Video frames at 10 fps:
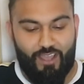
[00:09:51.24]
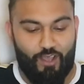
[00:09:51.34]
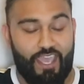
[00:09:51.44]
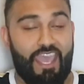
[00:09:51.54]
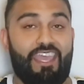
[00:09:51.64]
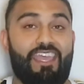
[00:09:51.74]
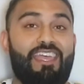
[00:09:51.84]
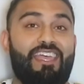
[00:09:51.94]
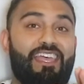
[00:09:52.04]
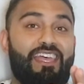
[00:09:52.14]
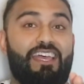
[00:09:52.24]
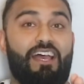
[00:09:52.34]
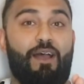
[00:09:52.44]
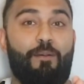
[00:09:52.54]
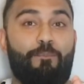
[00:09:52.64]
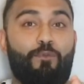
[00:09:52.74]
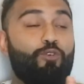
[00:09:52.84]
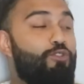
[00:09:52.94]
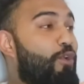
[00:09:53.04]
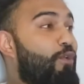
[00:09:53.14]
Okay.
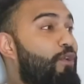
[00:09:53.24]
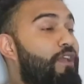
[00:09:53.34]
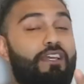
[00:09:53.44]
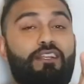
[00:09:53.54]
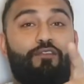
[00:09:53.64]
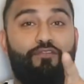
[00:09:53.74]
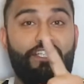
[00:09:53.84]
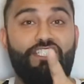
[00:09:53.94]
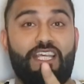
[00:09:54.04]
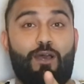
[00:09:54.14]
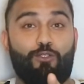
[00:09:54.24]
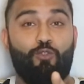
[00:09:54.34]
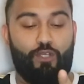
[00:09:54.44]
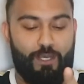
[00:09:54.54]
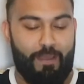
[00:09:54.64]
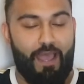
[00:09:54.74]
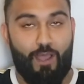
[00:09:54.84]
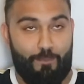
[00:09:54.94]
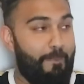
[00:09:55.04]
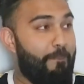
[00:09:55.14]
Also, the fishes that I was talking
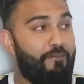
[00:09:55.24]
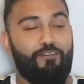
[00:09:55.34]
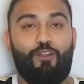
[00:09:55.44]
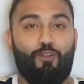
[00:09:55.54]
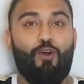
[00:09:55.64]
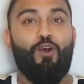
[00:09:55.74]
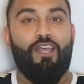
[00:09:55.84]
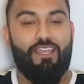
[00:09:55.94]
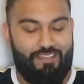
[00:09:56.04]
about, my mother-in-law